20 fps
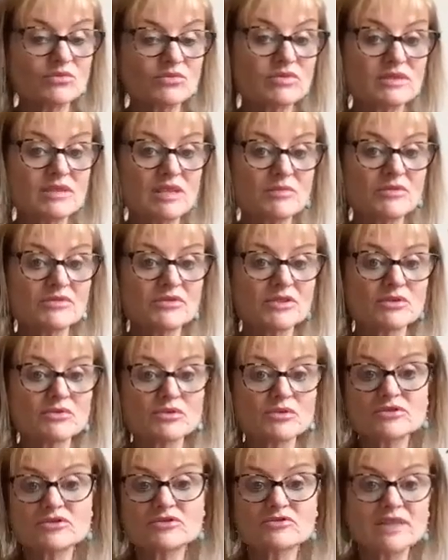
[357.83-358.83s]
Some of you
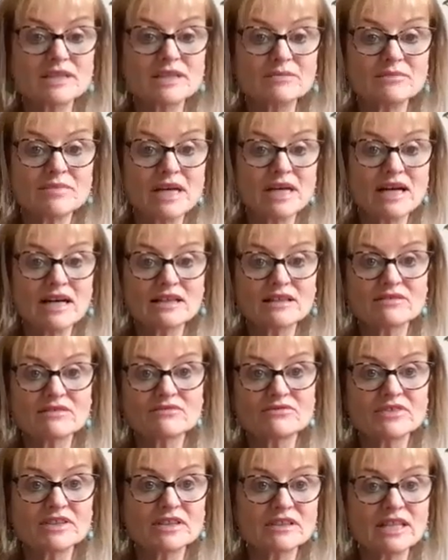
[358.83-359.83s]
will shrink back
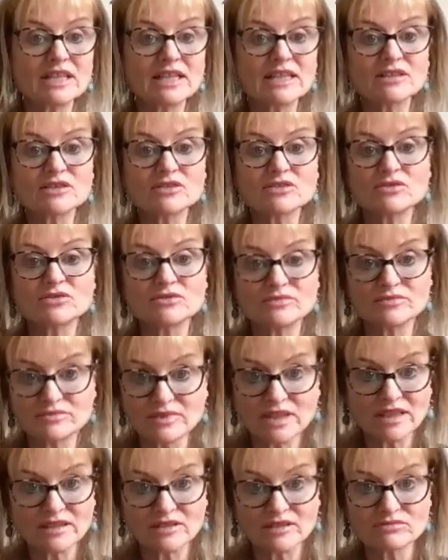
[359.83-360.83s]
and feel like, oh,
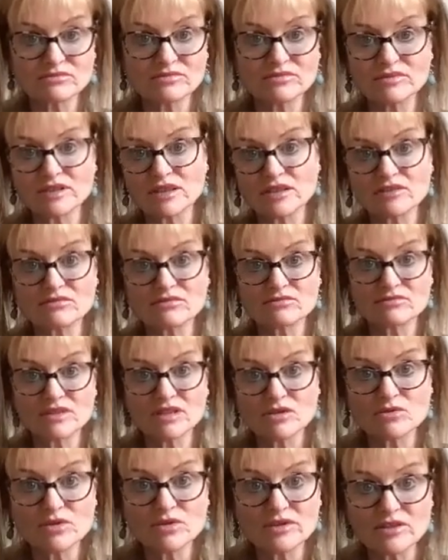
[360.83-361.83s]
I don't,
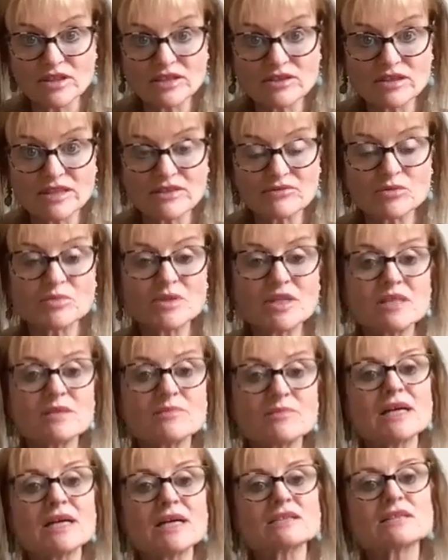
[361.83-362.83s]
know whether I could ever be the
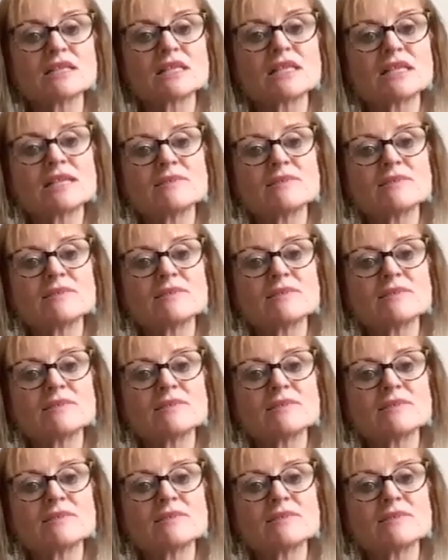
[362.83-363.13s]
best.